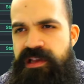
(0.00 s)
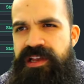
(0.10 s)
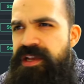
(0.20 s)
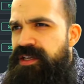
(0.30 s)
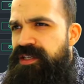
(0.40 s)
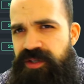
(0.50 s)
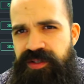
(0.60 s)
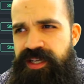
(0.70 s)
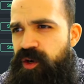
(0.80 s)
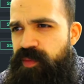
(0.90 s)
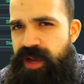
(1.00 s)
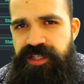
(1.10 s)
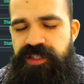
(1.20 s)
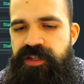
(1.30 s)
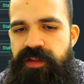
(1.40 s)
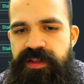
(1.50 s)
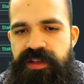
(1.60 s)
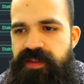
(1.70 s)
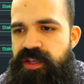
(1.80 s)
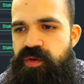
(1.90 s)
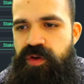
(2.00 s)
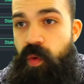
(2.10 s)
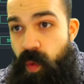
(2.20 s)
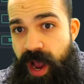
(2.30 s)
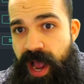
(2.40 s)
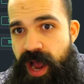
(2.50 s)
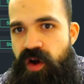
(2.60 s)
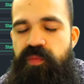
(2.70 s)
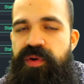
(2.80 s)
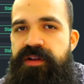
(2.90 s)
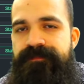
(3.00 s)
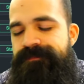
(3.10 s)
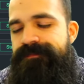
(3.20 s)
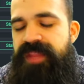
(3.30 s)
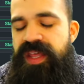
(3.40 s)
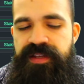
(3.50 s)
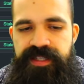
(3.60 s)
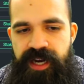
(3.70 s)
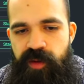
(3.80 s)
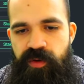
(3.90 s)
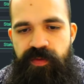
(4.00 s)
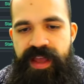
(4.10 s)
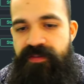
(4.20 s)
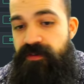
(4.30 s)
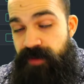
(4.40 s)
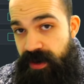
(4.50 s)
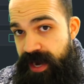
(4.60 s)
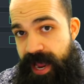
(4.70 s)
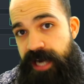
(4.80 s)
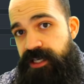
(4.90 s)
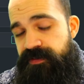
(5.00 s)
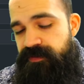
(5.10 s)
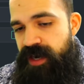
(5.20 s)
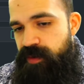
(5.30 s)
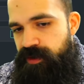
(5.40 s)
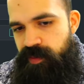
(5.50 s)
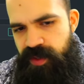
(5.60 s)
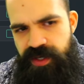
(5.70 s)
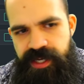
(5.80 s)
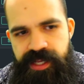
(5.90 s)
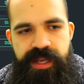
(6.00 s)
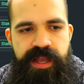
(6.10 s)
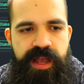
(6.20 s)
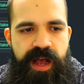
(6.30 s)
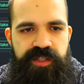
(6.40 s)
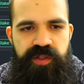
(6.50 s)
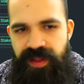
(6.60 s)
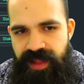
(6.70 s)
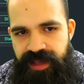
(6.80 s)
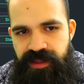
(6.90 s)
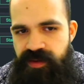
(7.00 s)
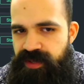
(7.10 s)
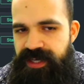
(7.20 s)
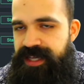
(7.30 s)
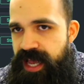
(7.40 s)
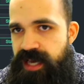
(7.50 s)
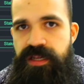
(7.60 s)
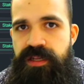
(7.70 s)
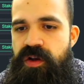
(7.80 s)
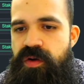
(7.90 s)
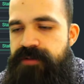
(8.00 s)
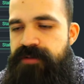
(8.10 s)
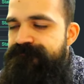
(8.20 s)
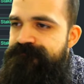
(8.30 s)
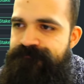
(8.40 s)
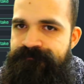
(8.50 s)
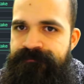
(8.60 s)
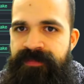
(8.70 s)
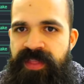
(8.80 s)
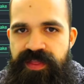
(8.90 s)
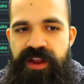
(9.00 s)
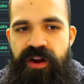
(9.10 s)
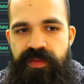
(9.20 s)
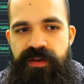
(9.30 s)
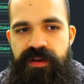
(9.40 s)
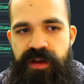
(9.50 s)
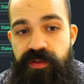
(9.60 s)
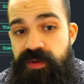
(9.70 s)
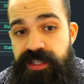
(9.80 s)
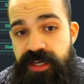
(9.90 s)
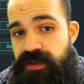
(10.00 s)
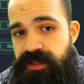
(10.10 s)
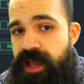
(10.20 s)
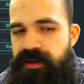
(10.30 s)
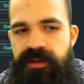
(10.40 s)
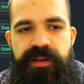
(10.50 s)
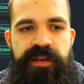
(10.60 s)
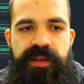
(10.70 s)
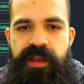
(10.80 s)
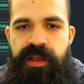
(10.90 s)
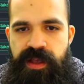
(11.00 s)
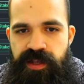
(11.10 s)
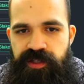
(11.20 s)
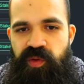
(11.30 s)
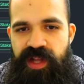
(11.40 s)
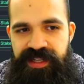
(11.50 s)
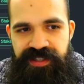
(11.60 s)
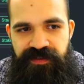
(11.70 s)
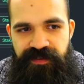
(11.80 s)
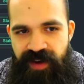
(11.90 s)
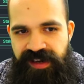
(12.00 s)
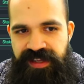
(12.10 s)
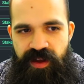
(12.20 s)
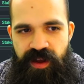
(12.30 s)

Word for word: CertiK or PeckShield, nothing that you would go wow, but nothing terrible. They have a very active and vibrant community, uh, so I like them. But again, you know, they're on the on the riskier side. So let's finally talk